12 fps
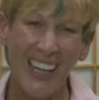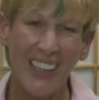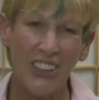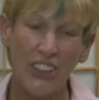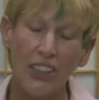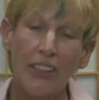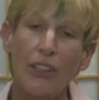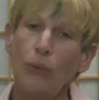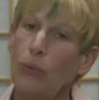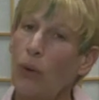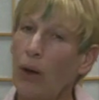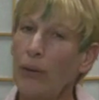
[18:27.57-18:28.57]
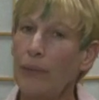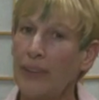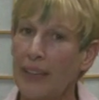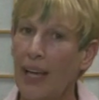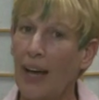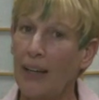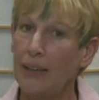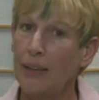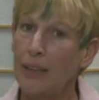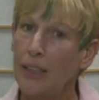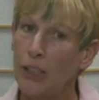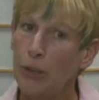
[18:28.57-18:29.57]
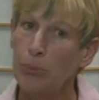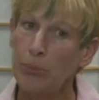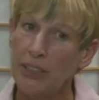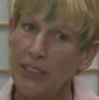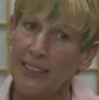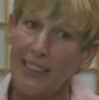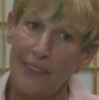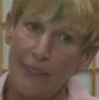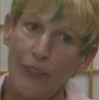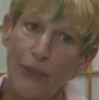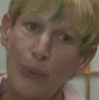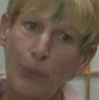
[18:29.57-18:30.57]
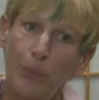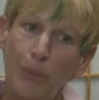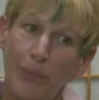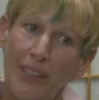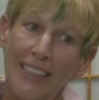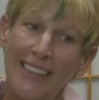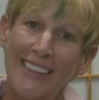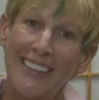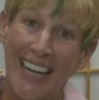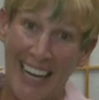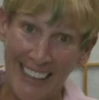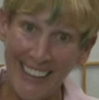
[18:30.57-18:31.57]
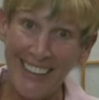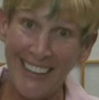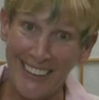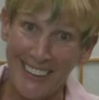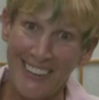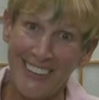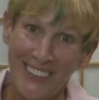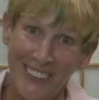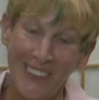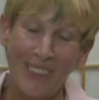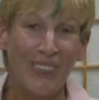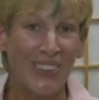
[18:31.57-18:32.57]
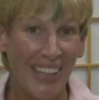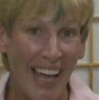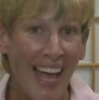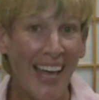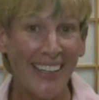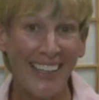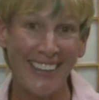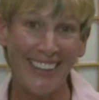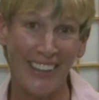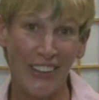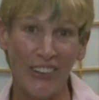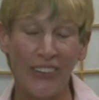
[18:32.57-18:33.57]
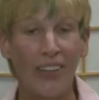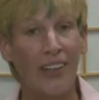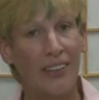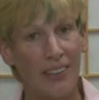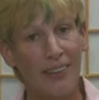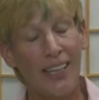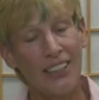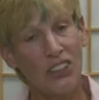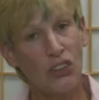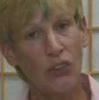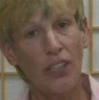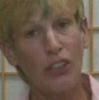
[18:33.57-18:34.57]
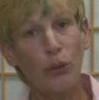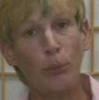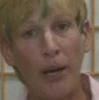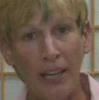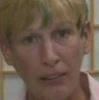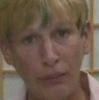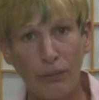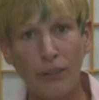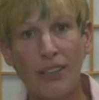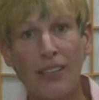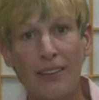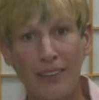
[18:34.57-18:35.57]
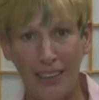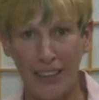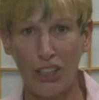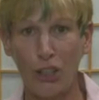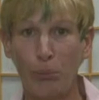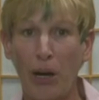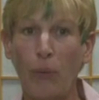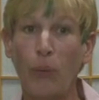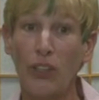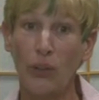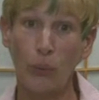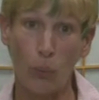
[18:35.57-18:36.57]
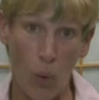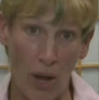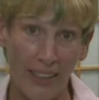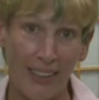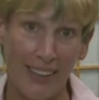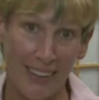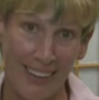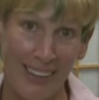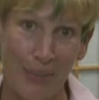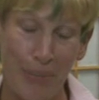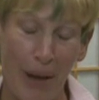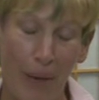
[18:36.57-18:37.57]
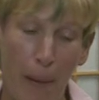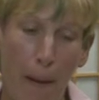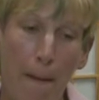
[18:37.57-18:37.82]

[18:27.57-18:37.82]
There's nothing wrong with that because if you're intending to plan a dinner, then that's great. You're mindfully thinking about what you want to think about.